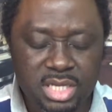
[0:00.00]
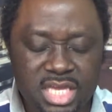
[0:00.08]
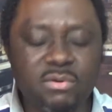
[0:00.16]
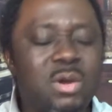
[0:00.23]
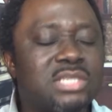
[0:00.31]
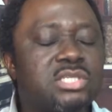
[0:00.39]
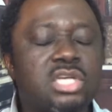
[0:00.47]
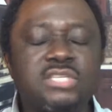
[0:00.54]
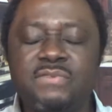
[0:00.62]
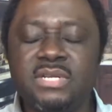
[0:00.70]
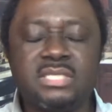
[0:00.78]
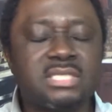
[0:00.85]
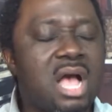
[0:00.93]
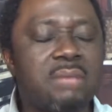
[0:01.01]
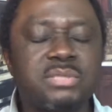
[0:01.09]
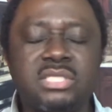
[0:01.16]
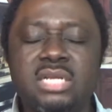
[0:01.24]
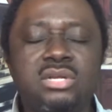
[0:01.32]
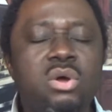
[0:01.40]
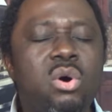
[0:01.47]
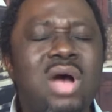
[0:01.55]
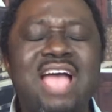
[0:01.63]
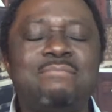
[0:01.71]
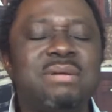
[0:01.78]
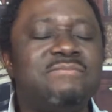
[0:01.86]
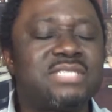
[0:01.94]
Even when such feelings come, say no,
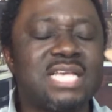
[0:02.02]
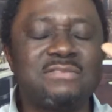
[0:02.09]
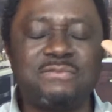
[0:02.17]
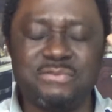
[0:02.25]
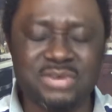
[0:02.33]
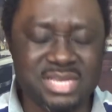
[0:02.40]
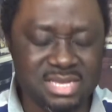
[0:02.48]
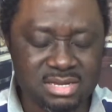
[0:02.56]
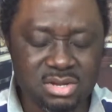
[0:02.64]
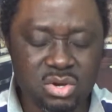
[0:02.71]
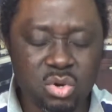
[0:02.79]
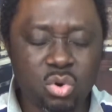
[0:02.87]
I have been set free.